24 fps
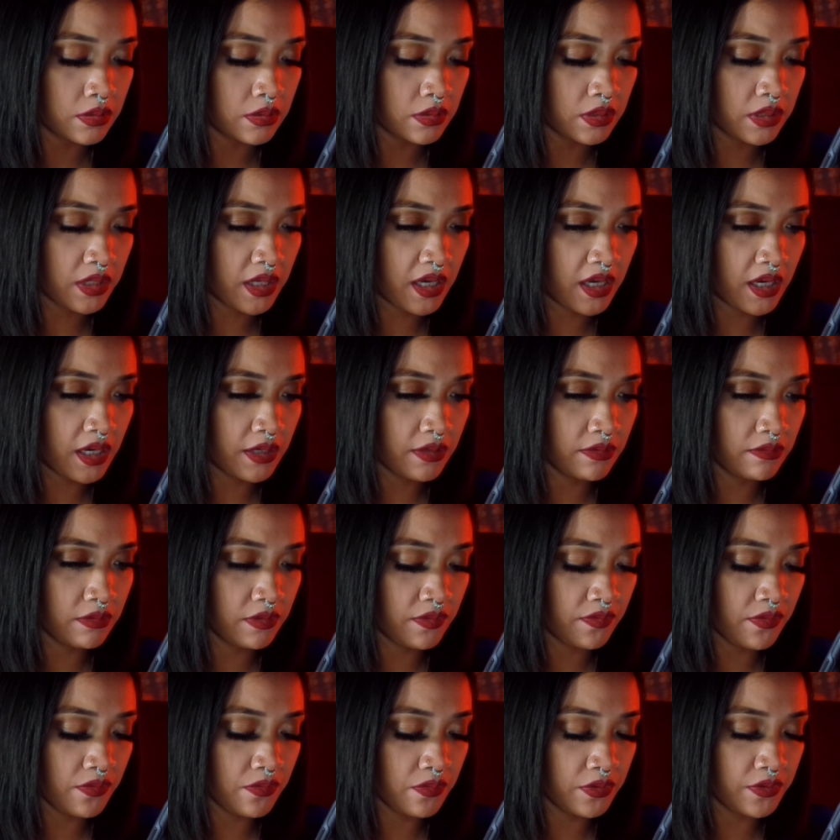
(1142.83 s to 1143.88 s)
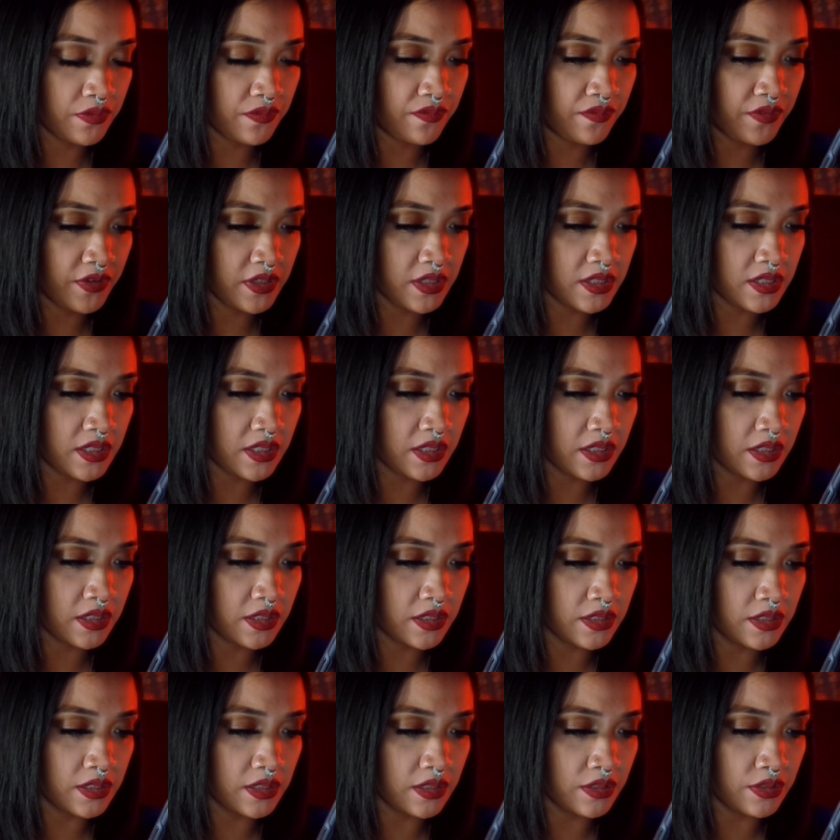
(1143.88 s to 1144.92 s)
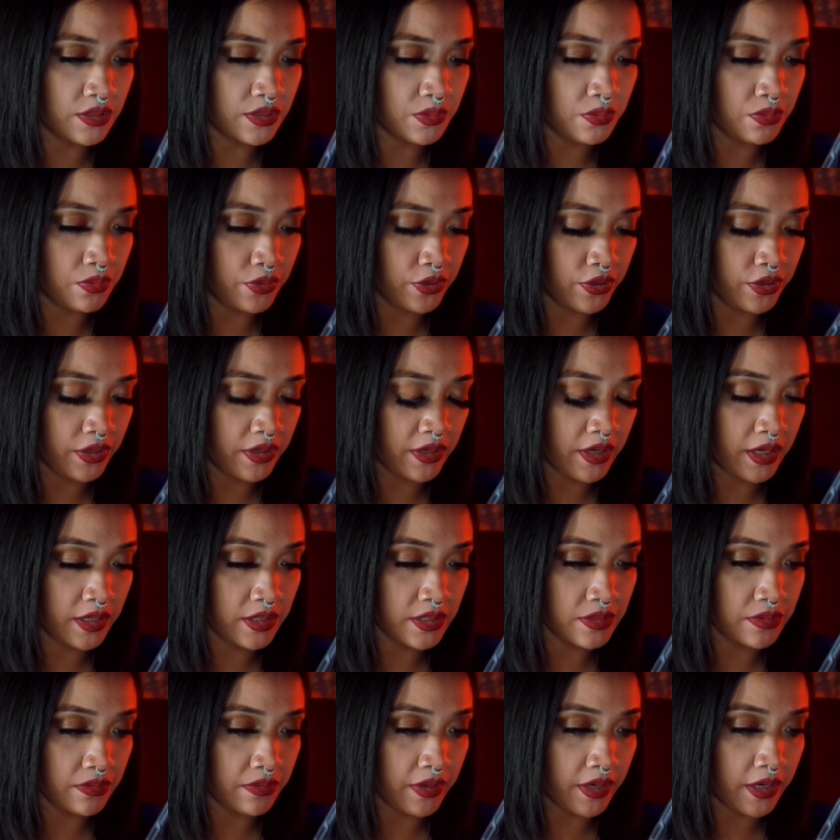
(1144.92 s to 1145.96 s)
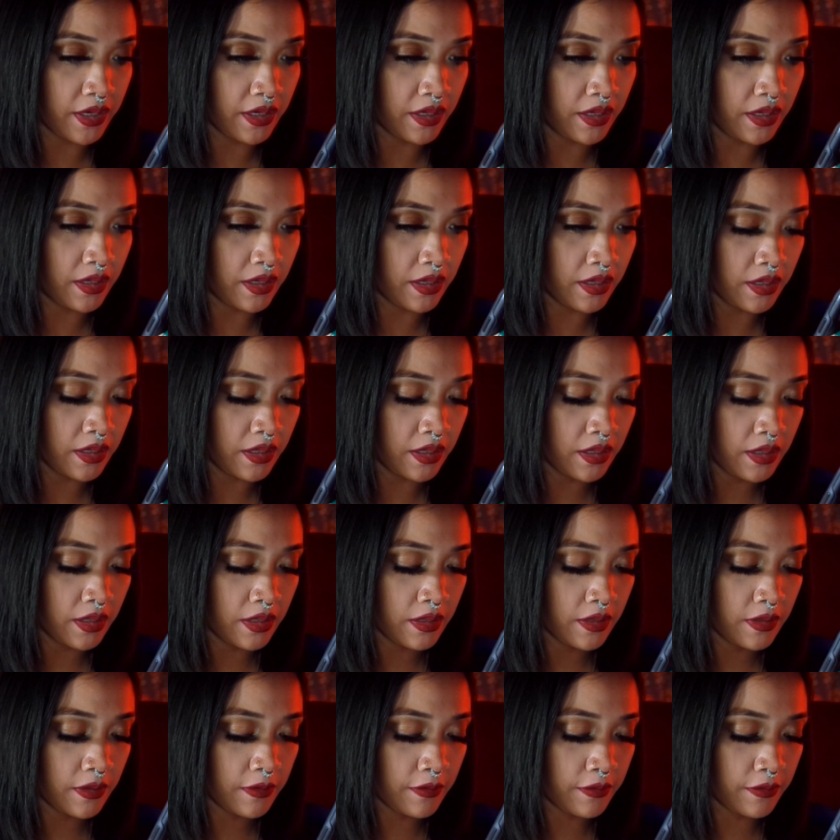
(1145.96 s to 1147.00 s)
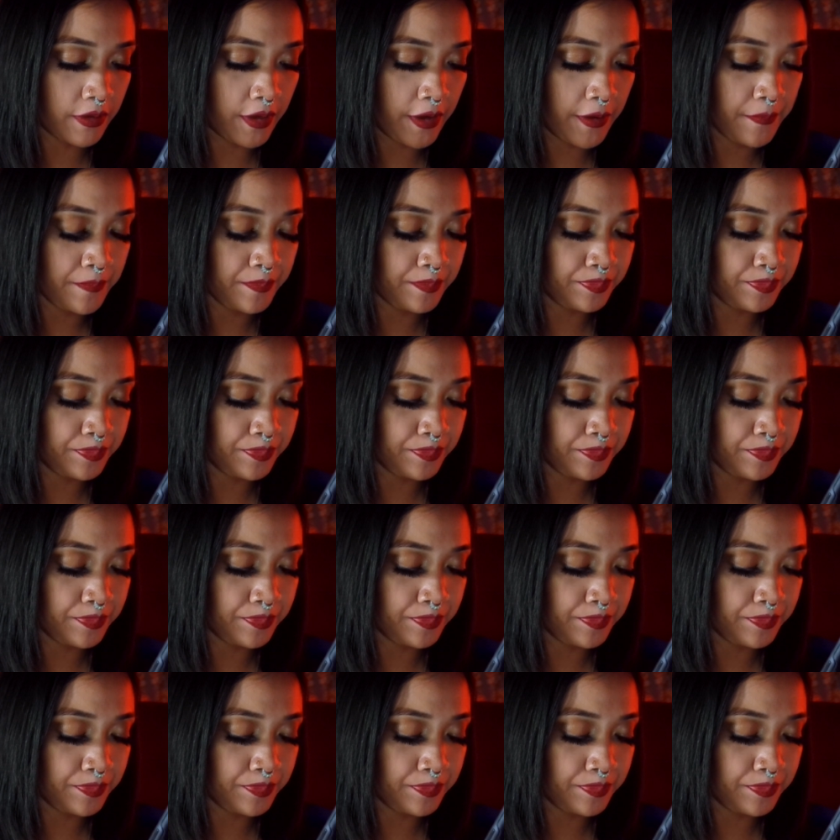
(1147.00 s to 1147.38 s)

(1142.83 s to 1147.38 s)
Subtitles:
Yeah, I don't even want to fix it because it looks really nice already. Okay.